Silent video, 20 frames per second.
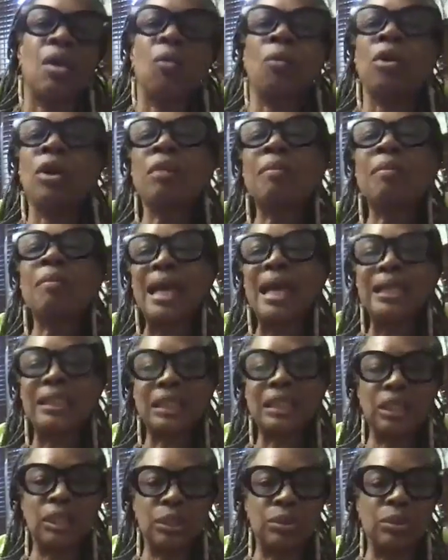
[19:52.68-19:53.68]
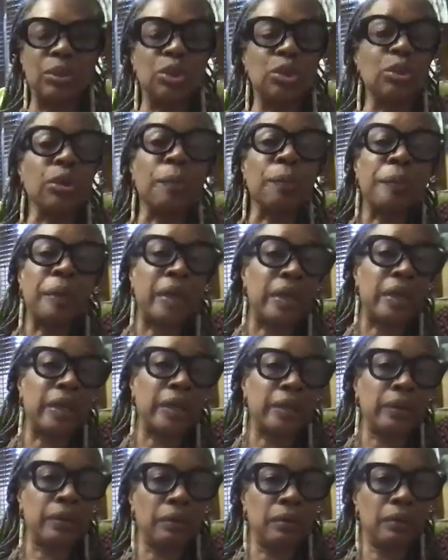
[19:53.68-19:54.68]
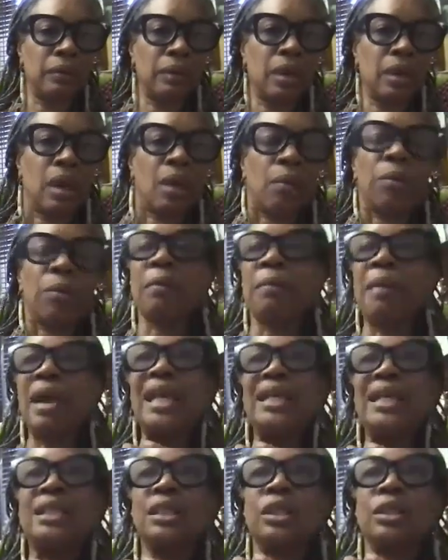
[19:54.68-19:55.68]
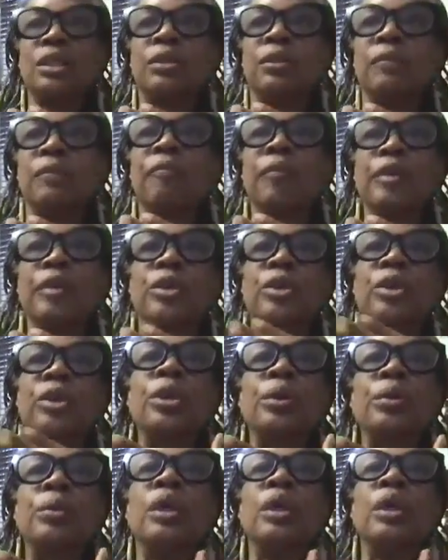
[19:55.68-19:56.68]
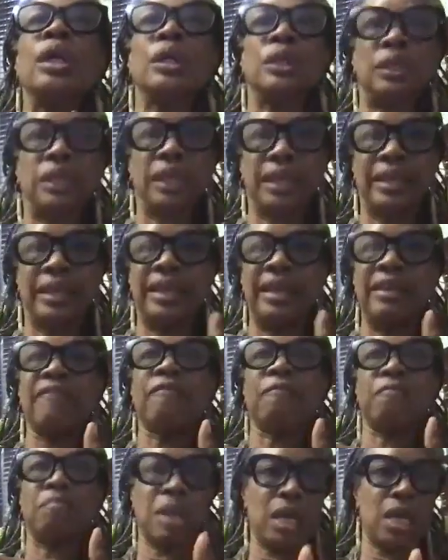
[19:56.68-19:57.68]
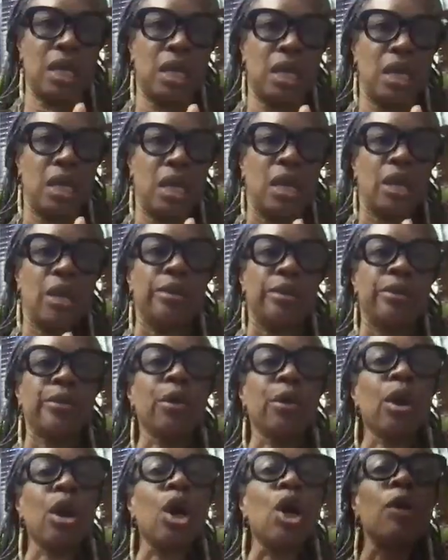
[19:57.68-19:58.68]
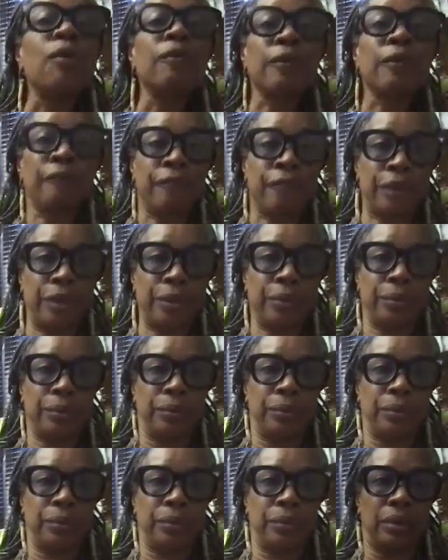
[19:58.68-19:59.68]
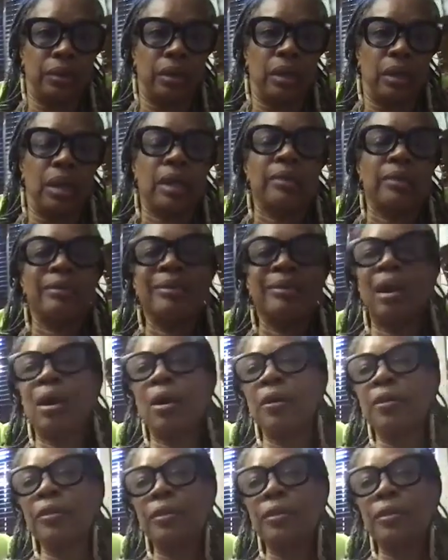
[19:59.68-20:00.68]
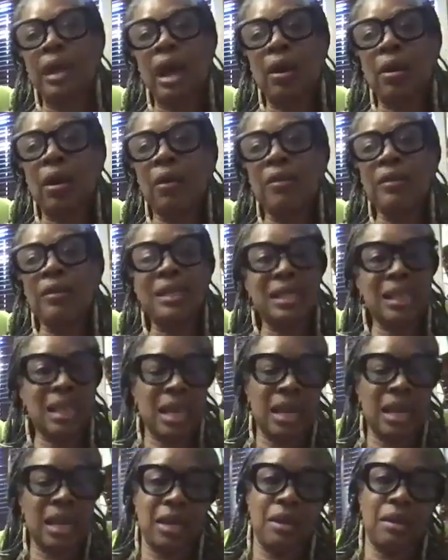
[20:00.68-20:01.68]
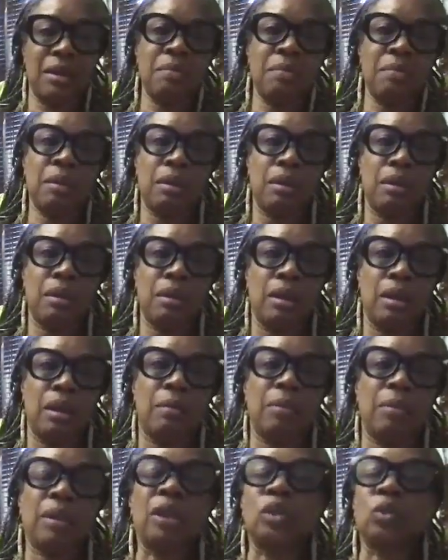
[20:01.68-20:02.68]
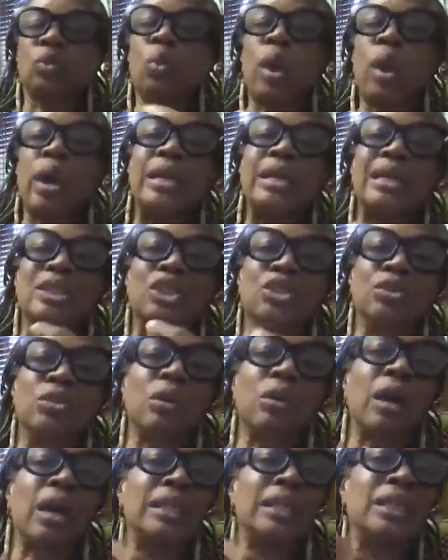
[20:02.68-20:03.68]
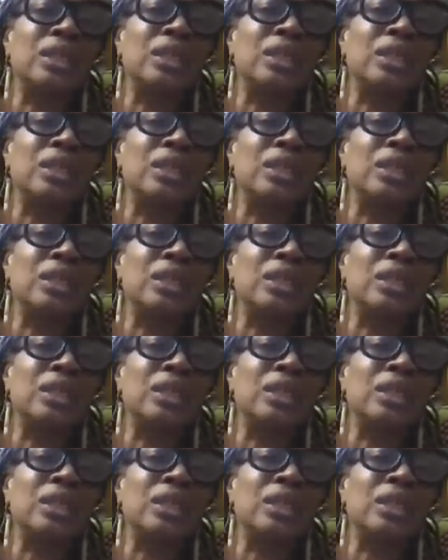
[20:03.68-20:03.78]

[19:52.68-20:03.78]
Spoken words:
What I'm asking you is your opinion. What I'm asking you for you to give me your overview. No, they're not all the same, because one is trying